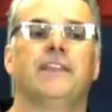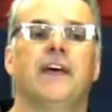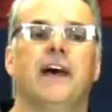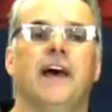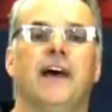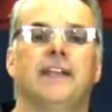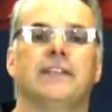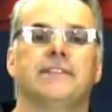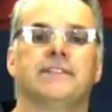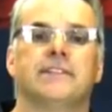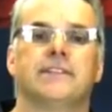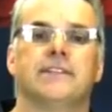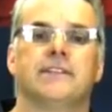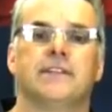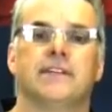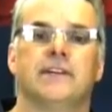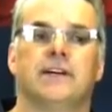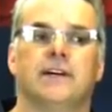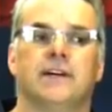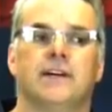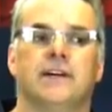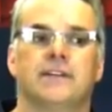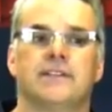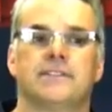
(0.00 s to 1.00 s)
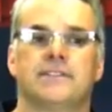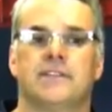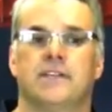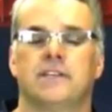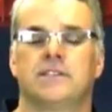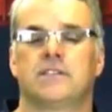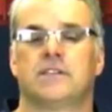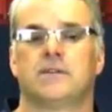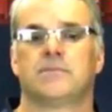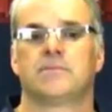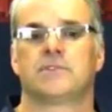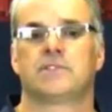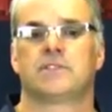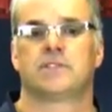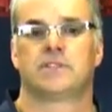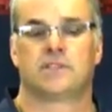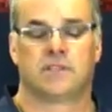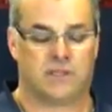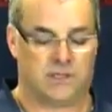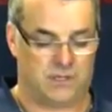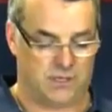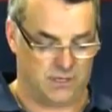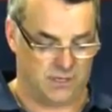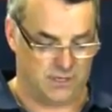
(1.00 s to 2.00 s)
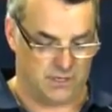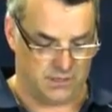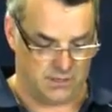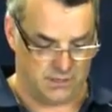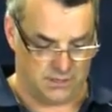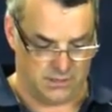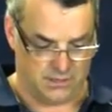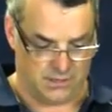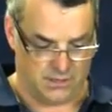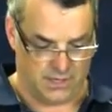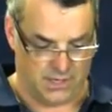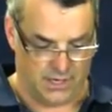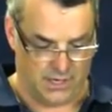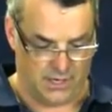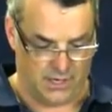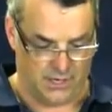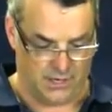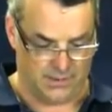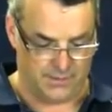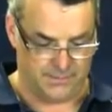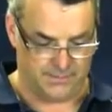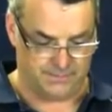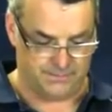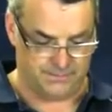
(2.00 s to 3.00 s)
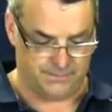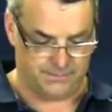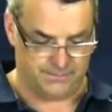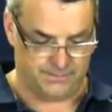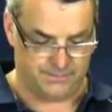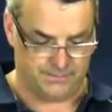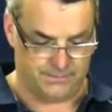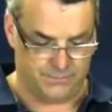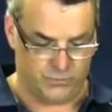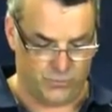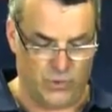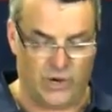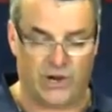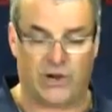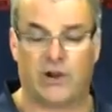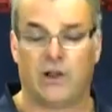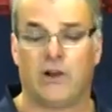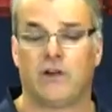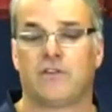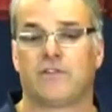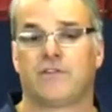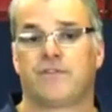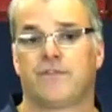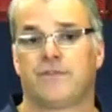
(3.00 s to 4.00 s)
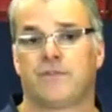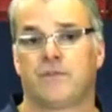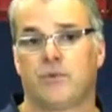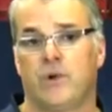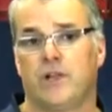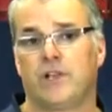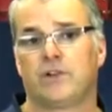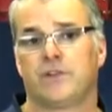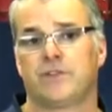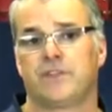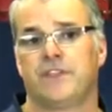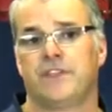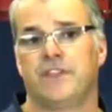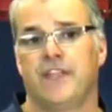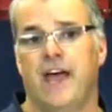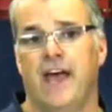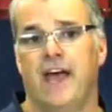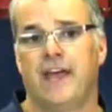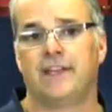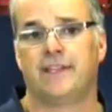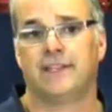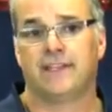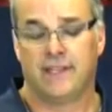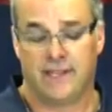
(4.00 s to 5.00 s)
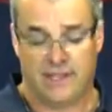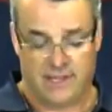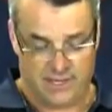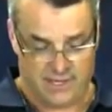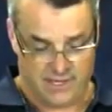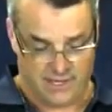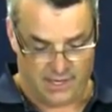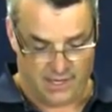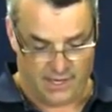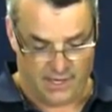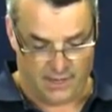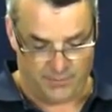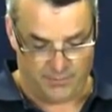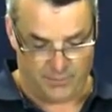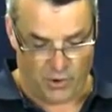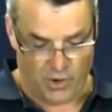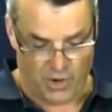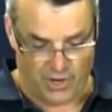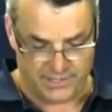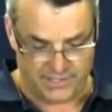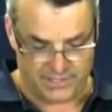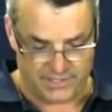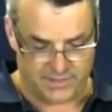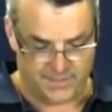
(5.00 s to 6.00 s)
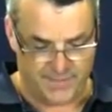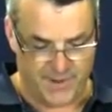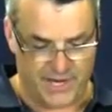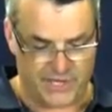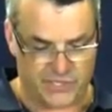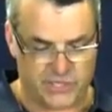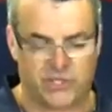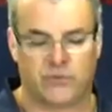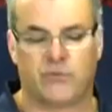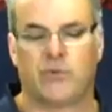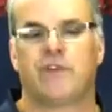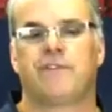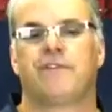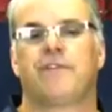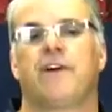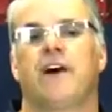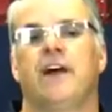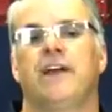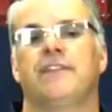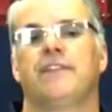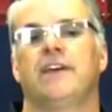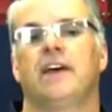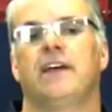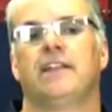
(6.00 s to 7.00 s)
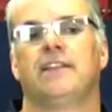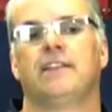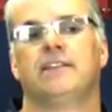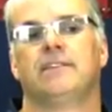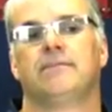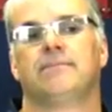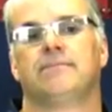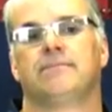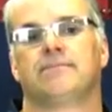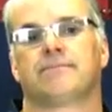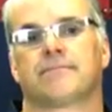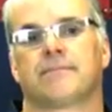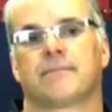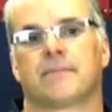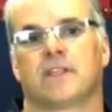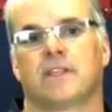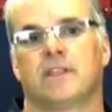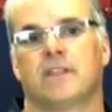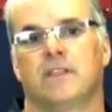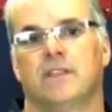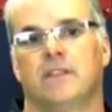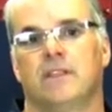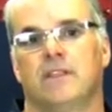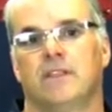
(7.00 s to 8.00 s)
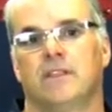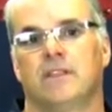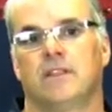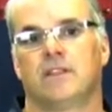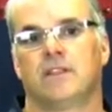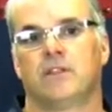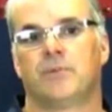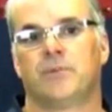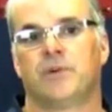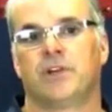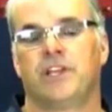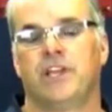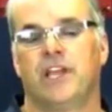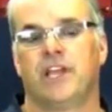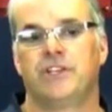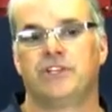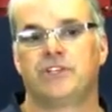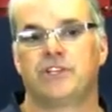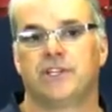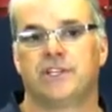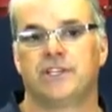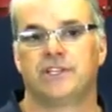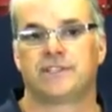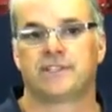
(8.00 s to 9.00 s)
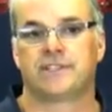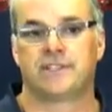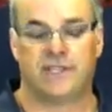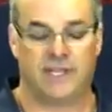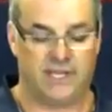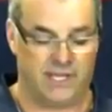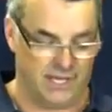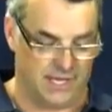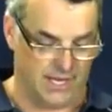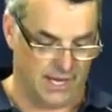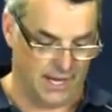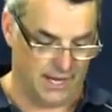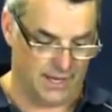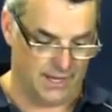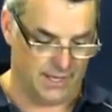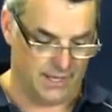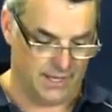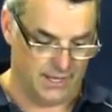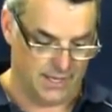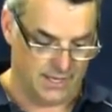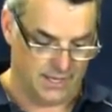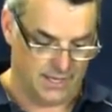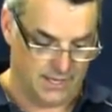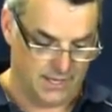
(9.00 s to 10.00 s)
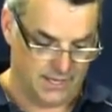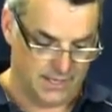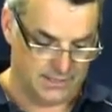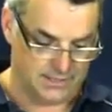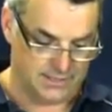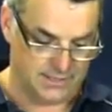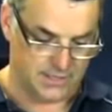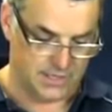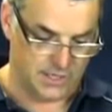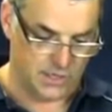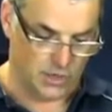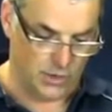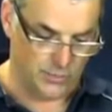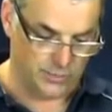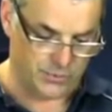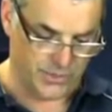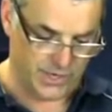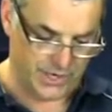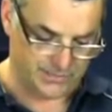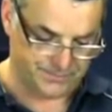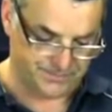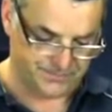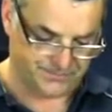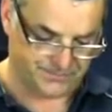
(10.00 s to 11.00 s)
that systems wear out quicker than that, and upon inspection we find that lubrication is the culprit.